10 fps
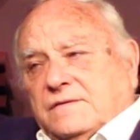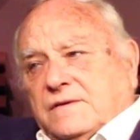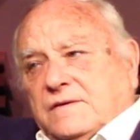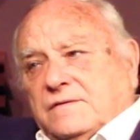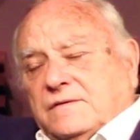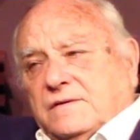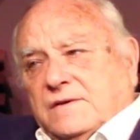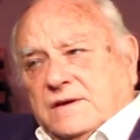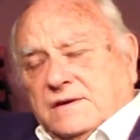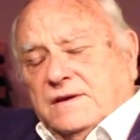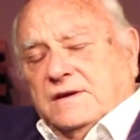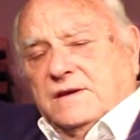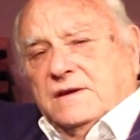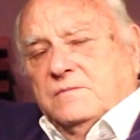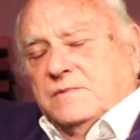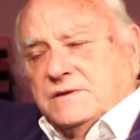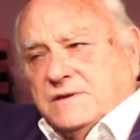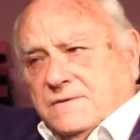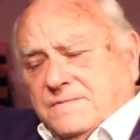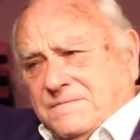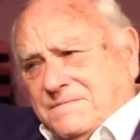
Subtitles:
So that can be so.